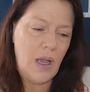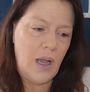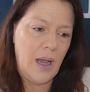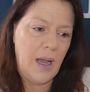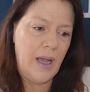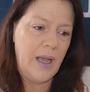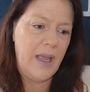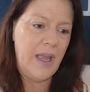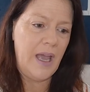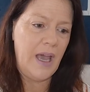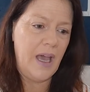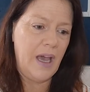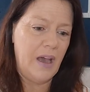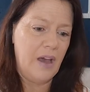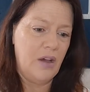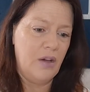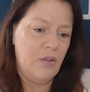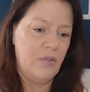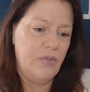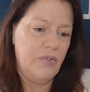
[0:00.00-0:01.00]
I
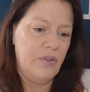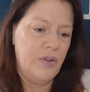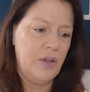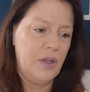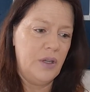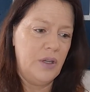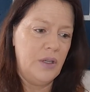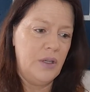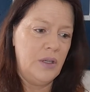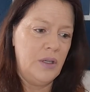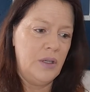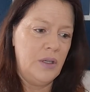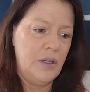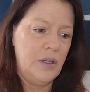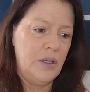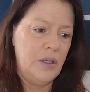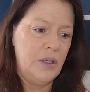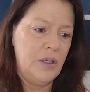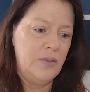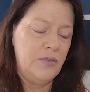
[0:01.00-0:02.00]
have,
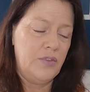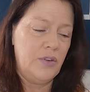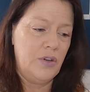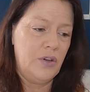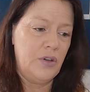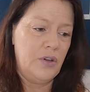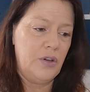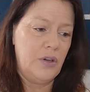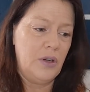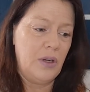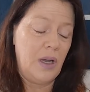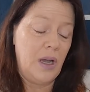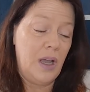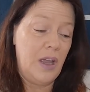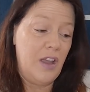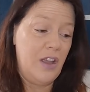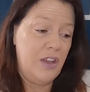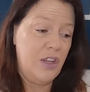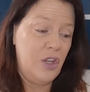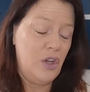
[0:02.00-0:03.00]
for
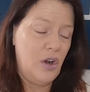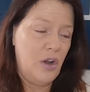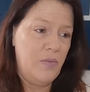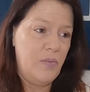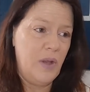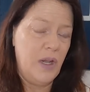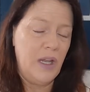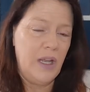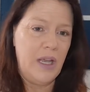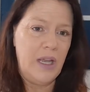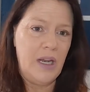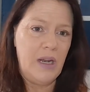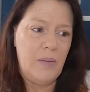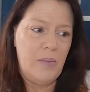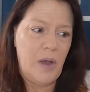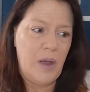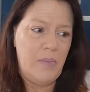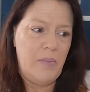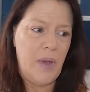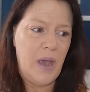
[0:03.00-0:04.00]
I you know I've been laying in
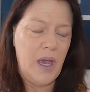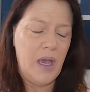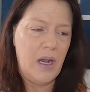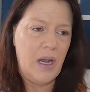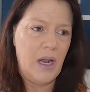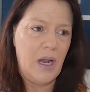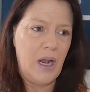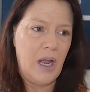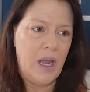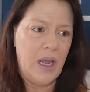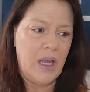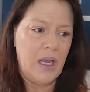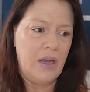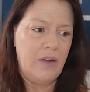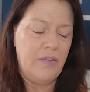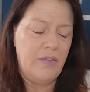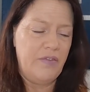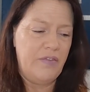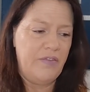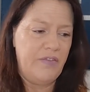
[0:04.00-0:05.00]
my bed, and I
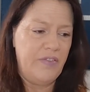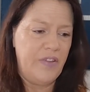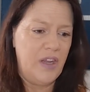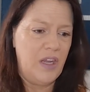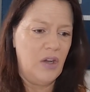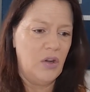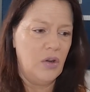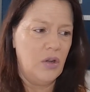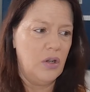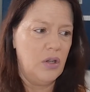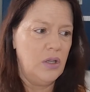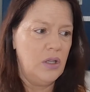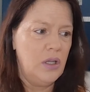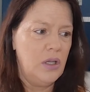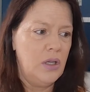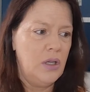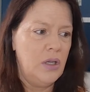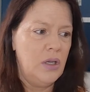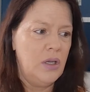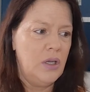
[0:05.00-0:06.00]
could feel
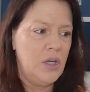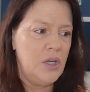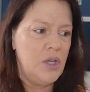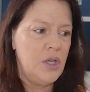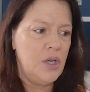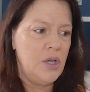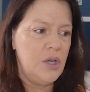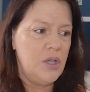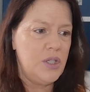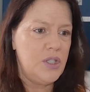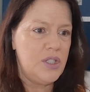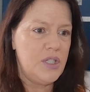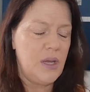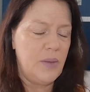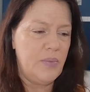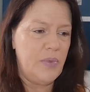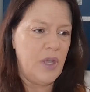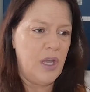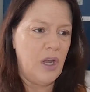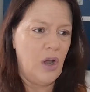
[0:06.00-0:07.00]

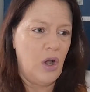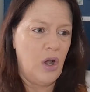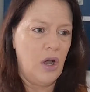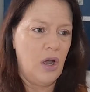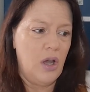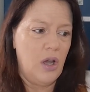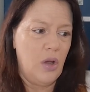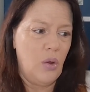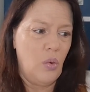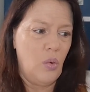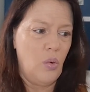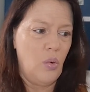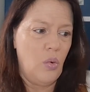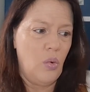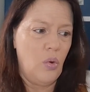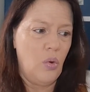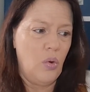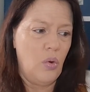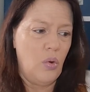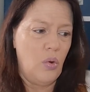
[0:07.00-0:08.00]
something
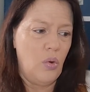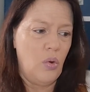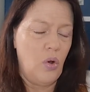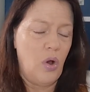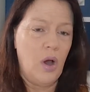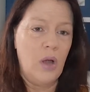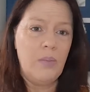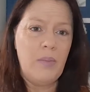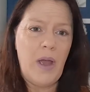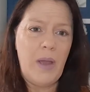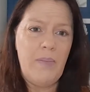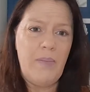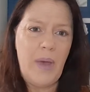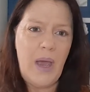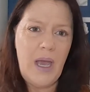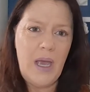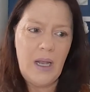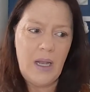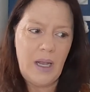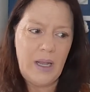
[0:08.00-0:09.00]
on my
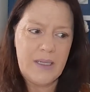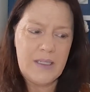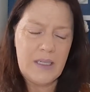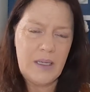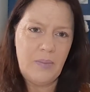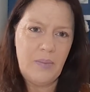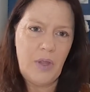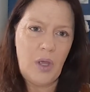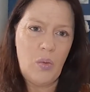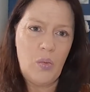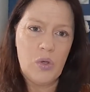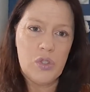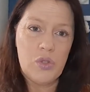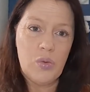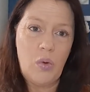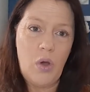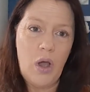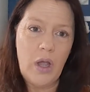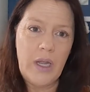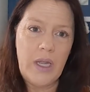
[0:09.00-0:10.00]
bed, like something was
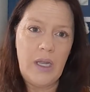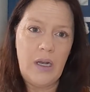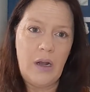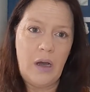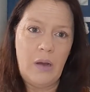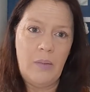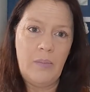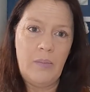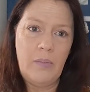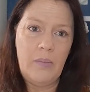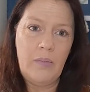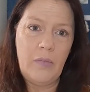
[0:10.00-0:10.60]
walking on